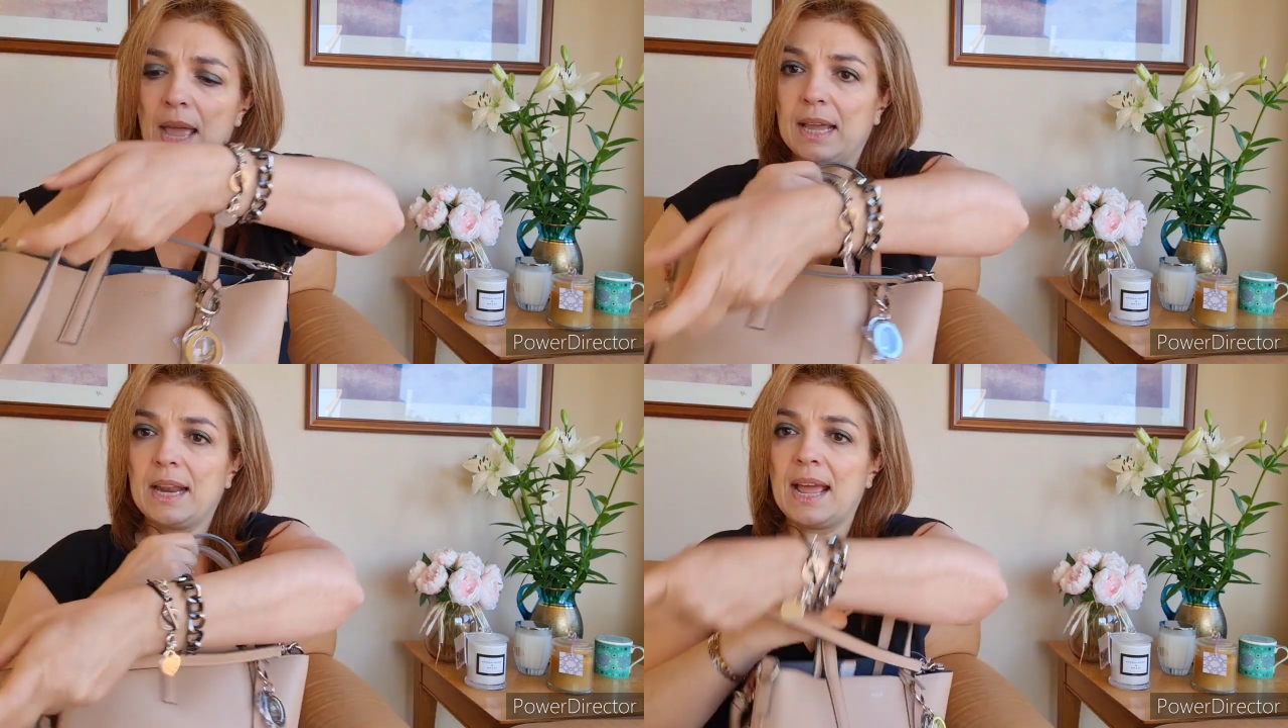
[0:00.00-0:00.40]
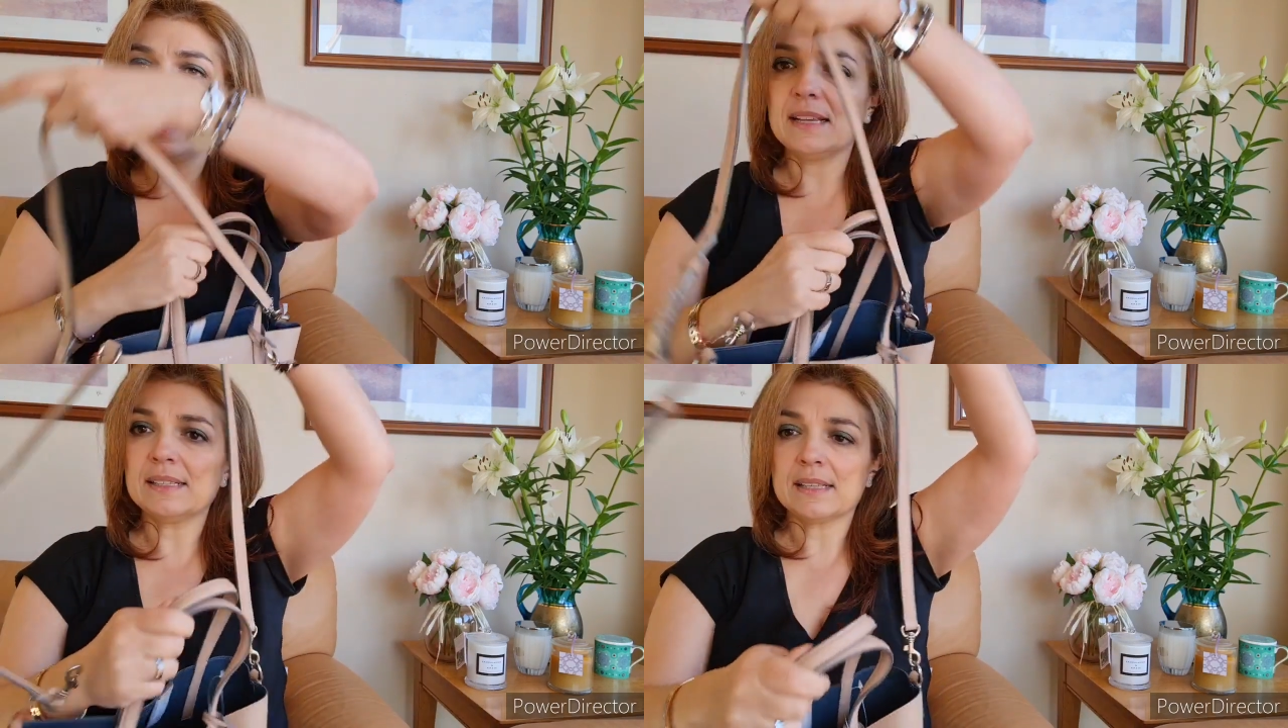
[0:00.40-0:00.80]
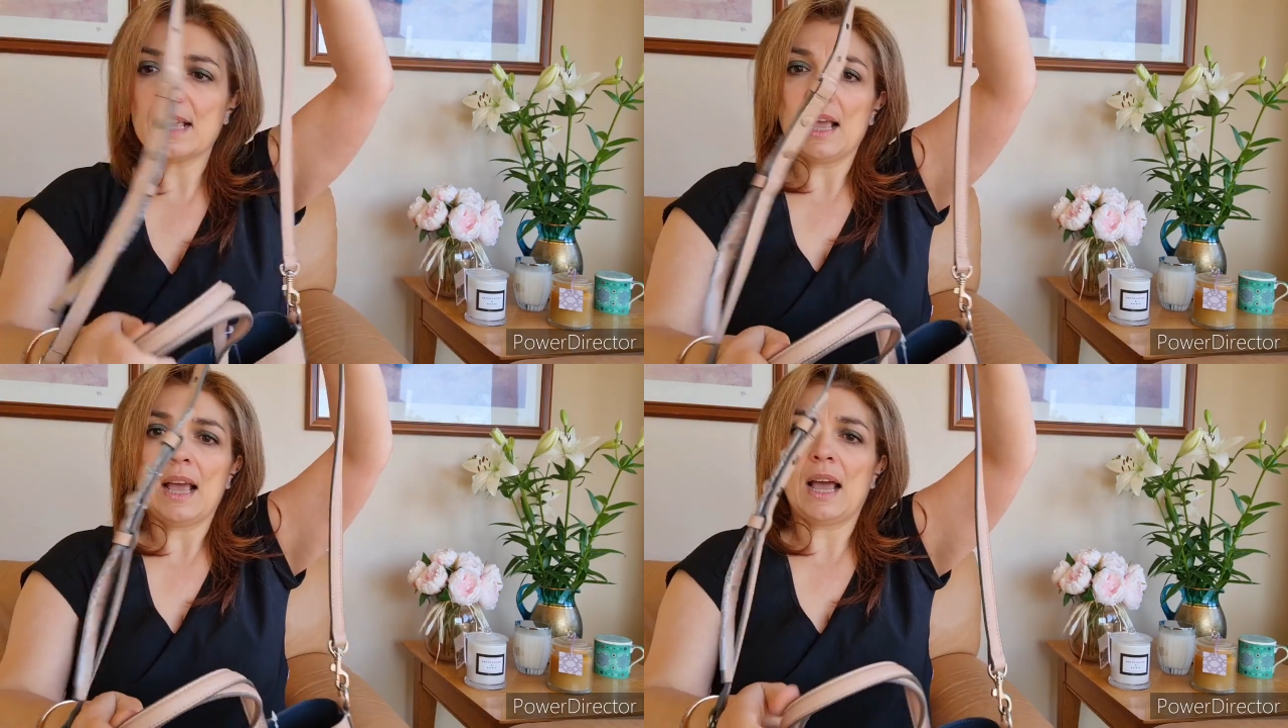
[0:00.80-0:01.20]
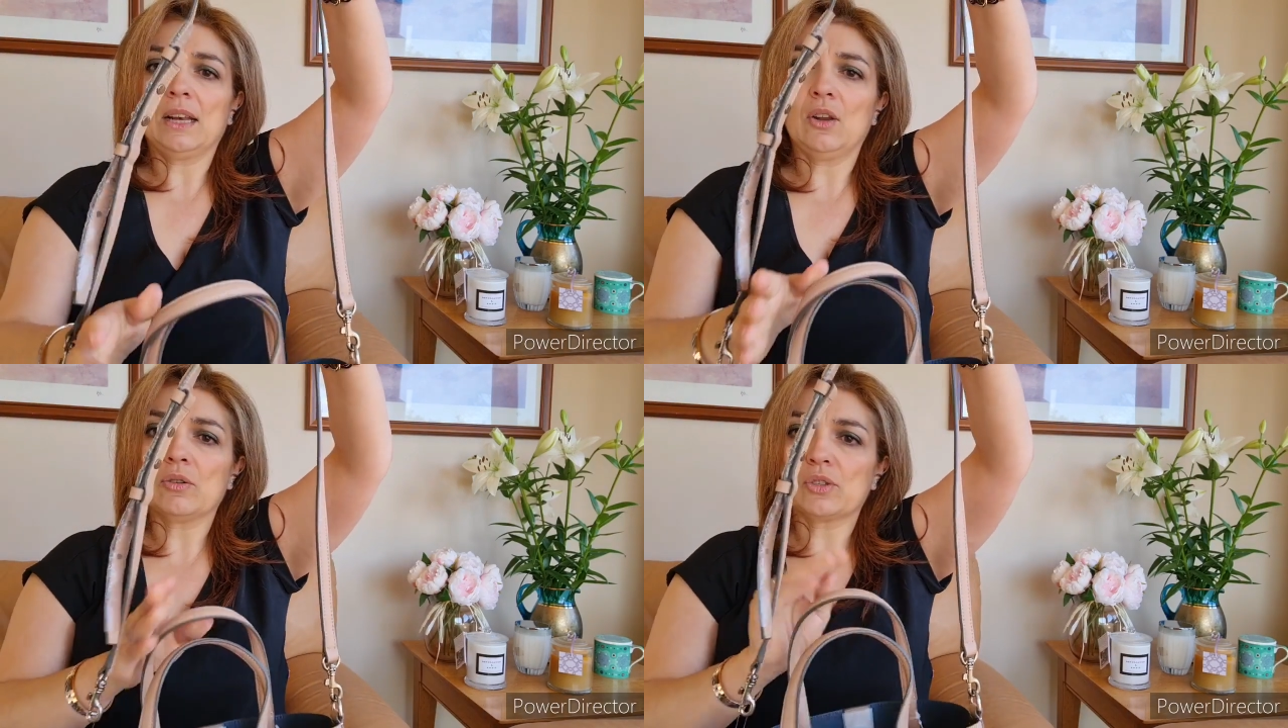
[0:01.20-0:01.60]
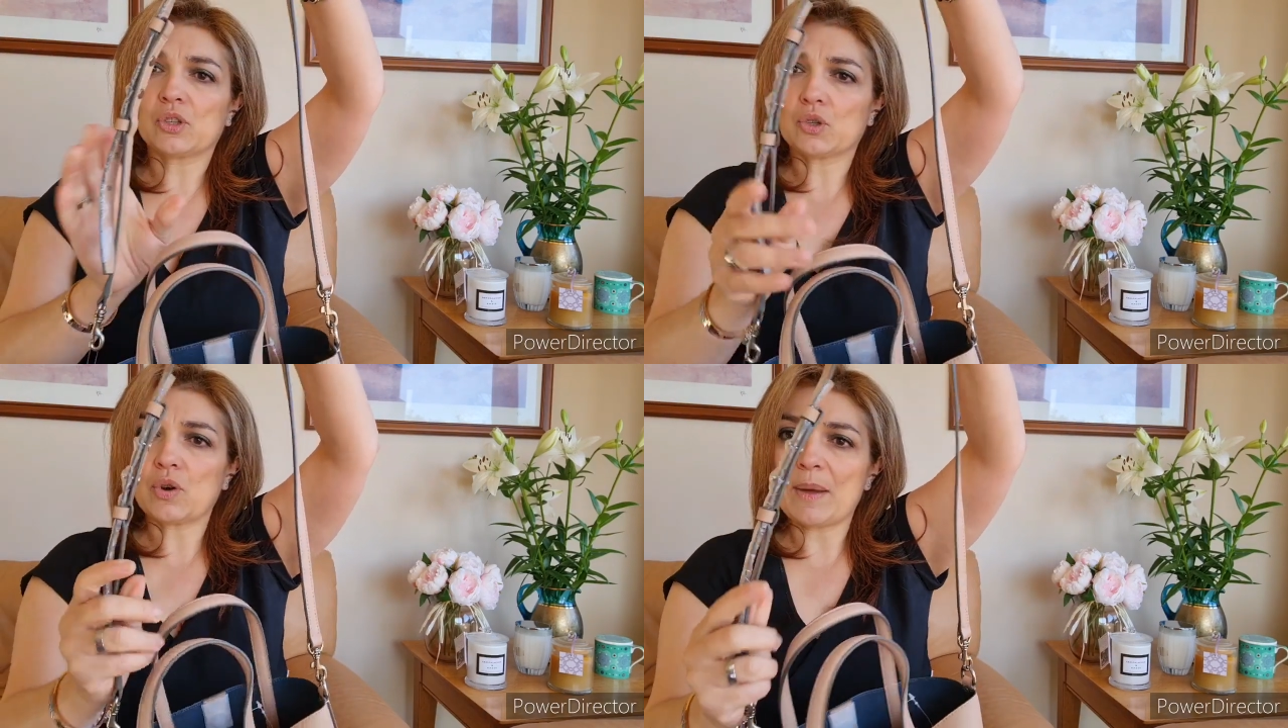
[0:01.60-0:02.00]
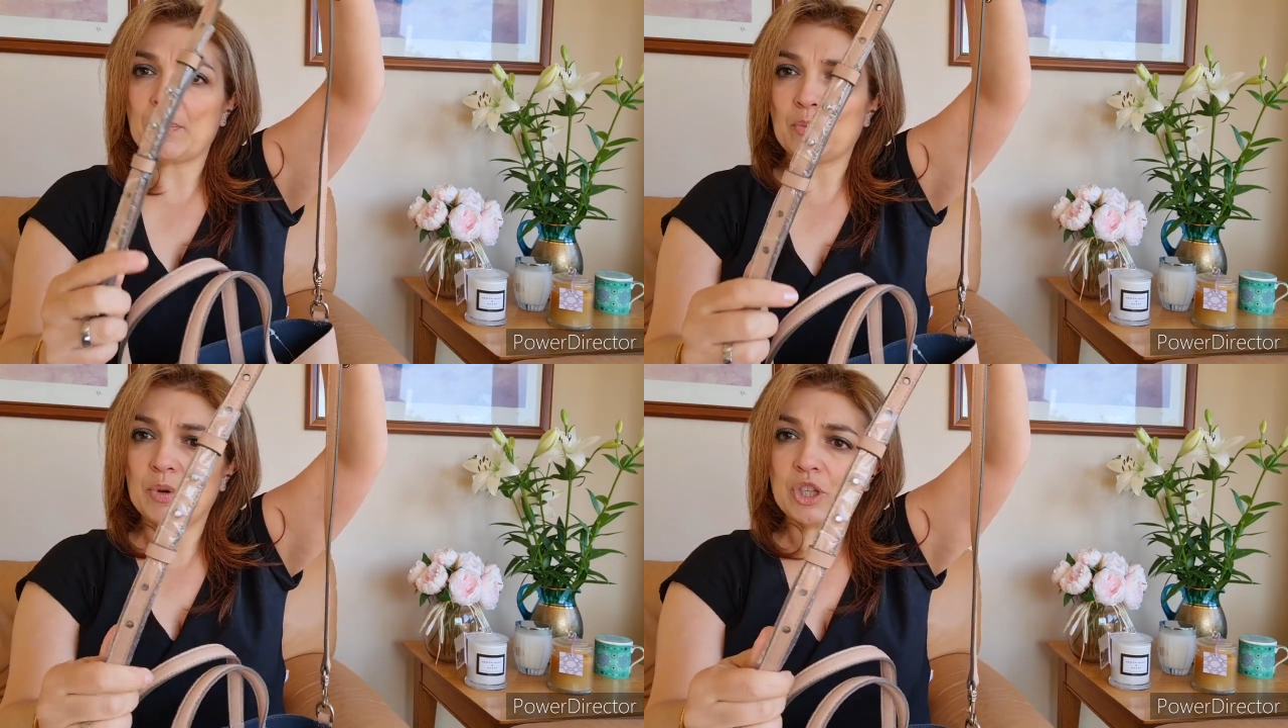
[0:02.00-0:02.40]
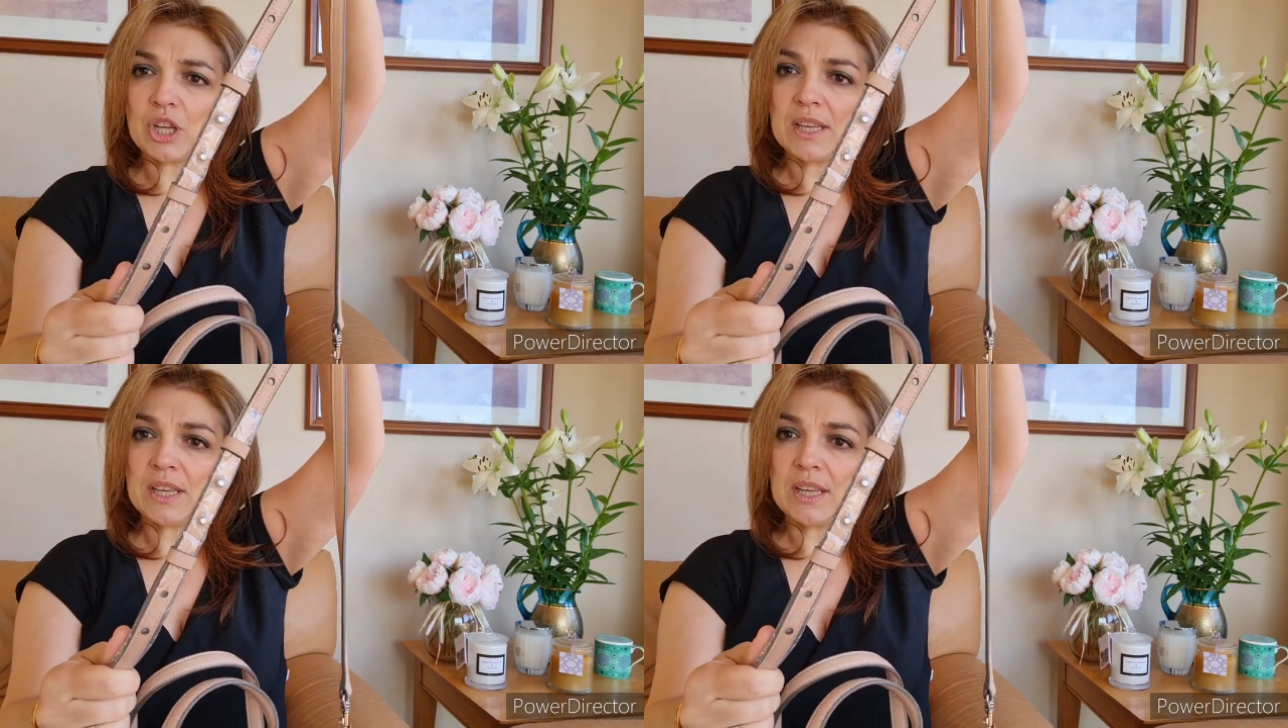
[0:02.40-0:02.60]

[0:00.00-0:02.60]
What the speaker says: It has a long strap which